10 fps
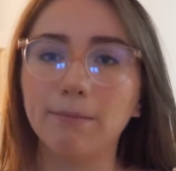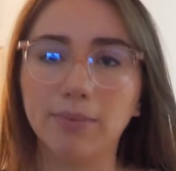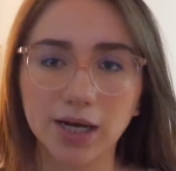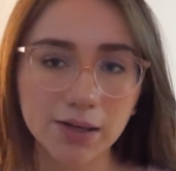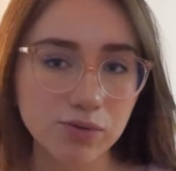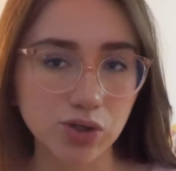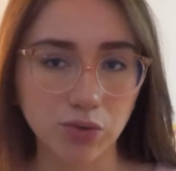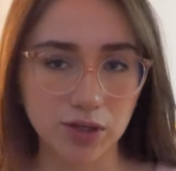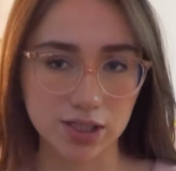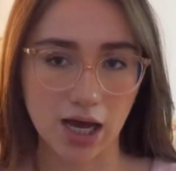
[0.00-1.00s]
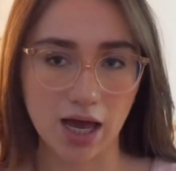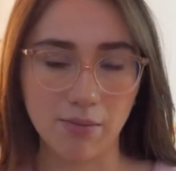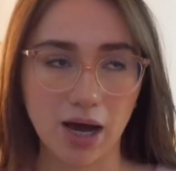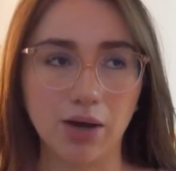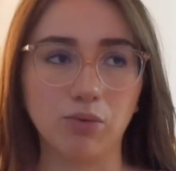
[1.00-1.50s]
But I'm sure with
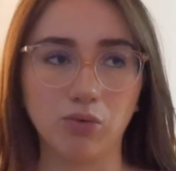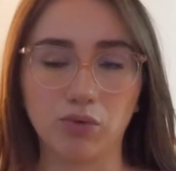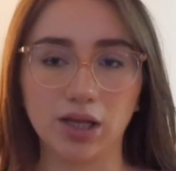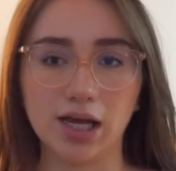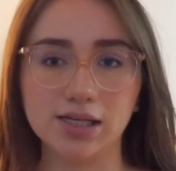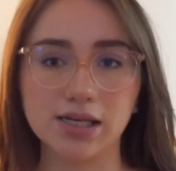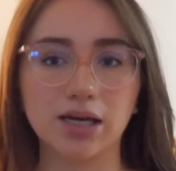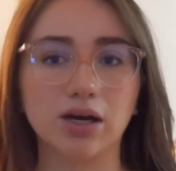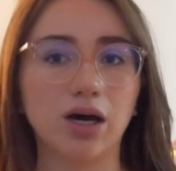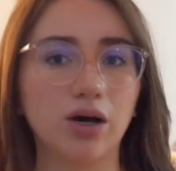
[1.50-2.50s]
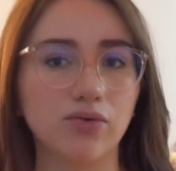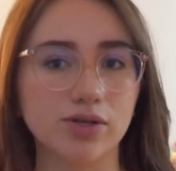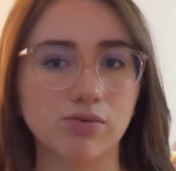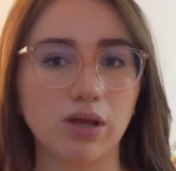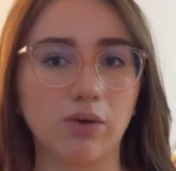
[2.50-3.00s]
time I will realize, like, oh, the
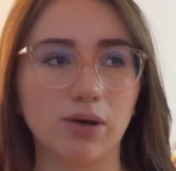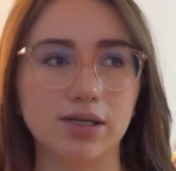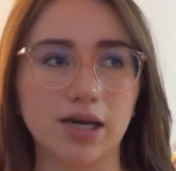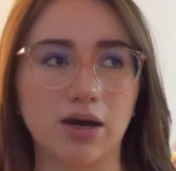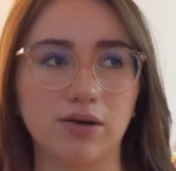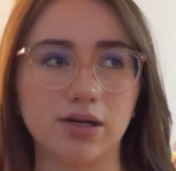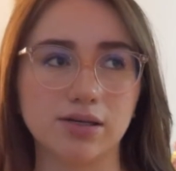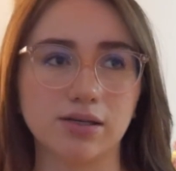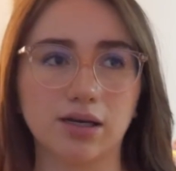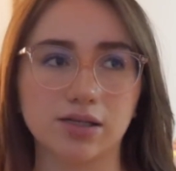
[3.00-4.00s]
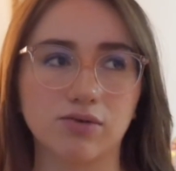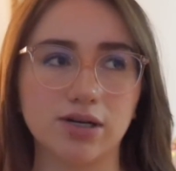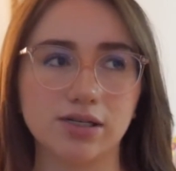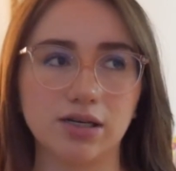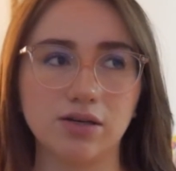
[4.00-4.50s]
swelling went down. It doesn't look as great
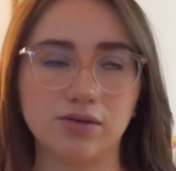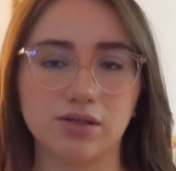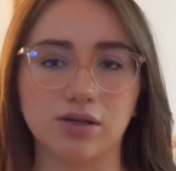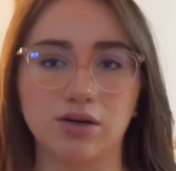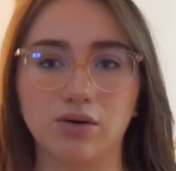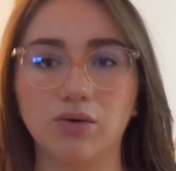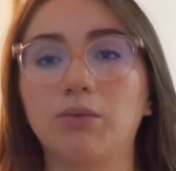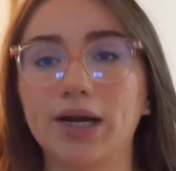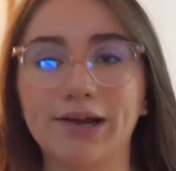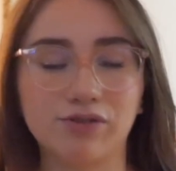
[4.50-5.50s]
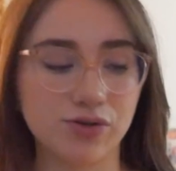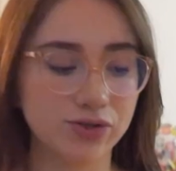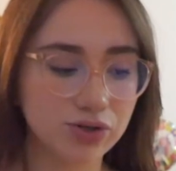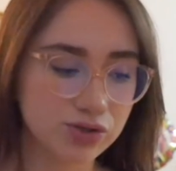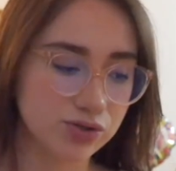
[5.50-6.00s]
as it used to right after
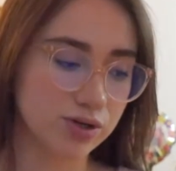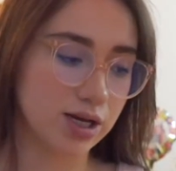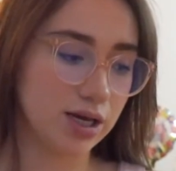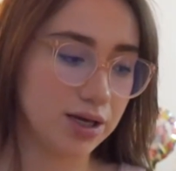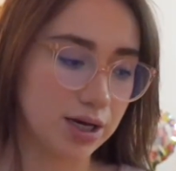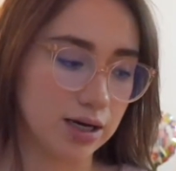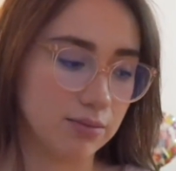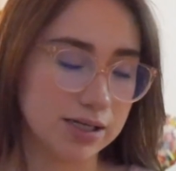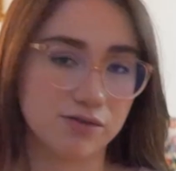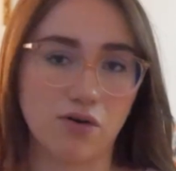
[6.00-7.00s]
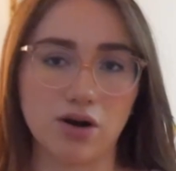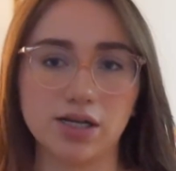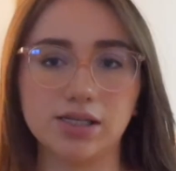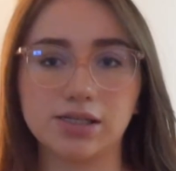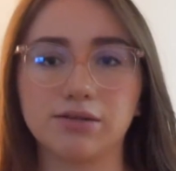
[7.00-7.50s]
surgery. As far
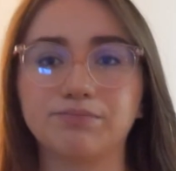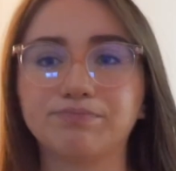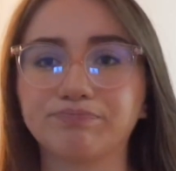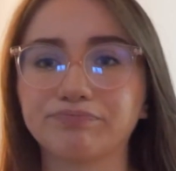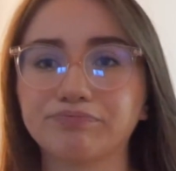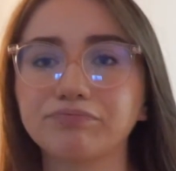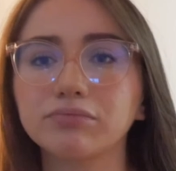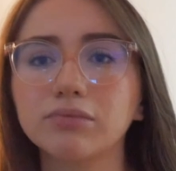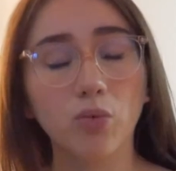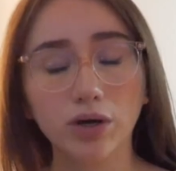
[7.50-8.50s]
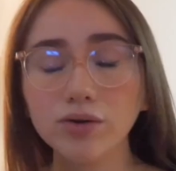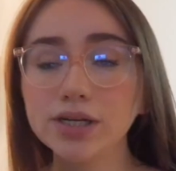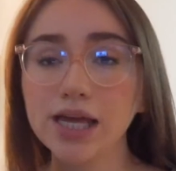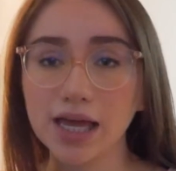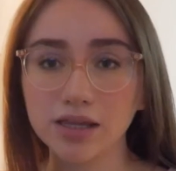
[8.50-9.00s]
as, we're going
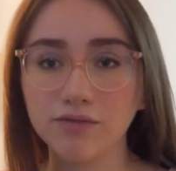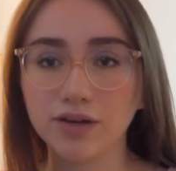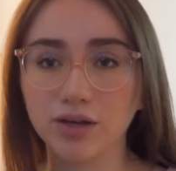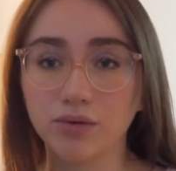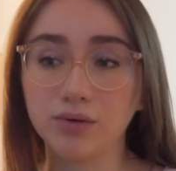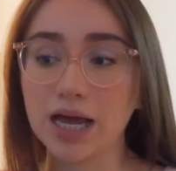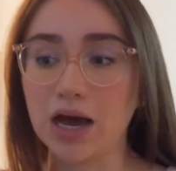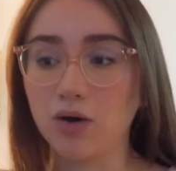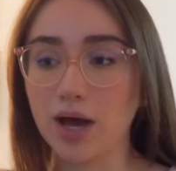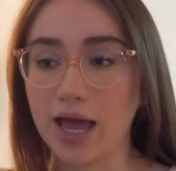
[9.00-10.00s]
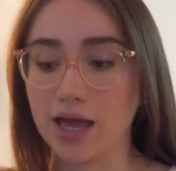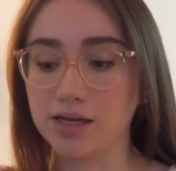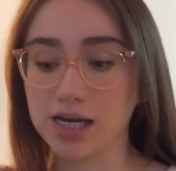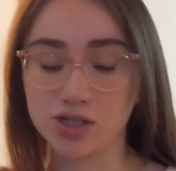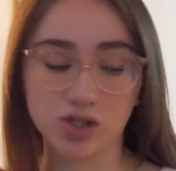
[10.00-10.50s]
to end the video now,
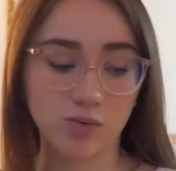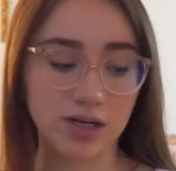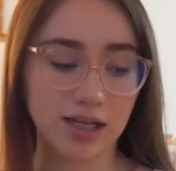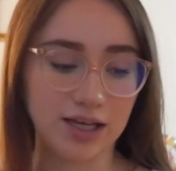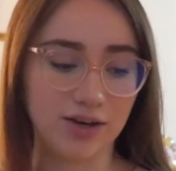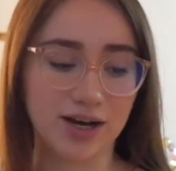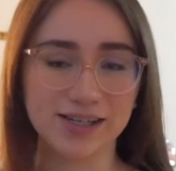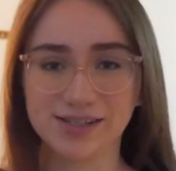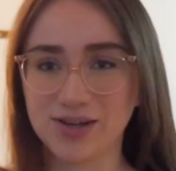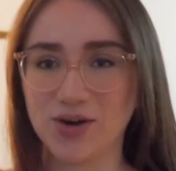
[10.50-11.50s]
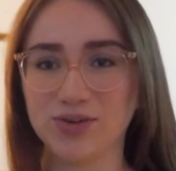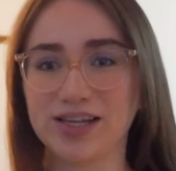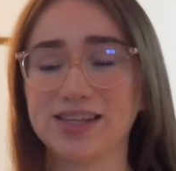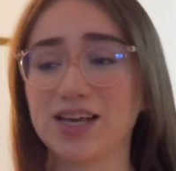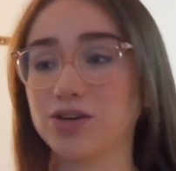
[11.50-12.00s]
and I just want to let you guys know
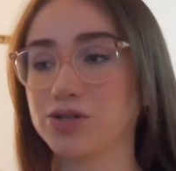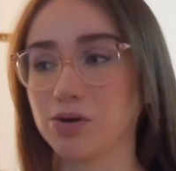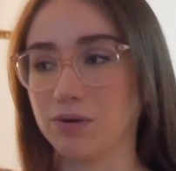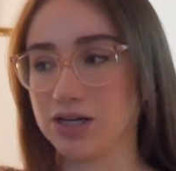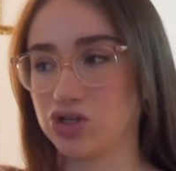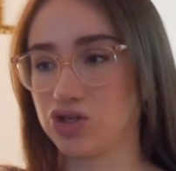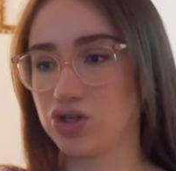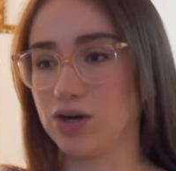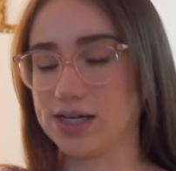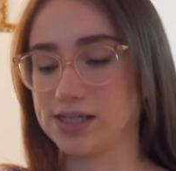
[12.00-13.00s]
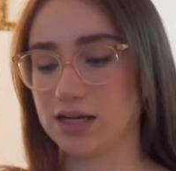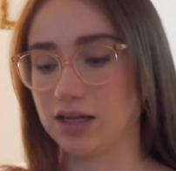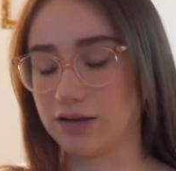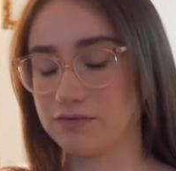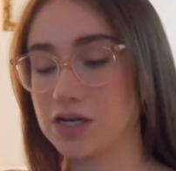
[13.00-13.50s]
that thank you so much. You guys had
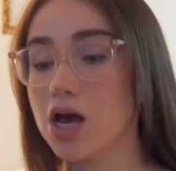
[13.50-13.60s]
left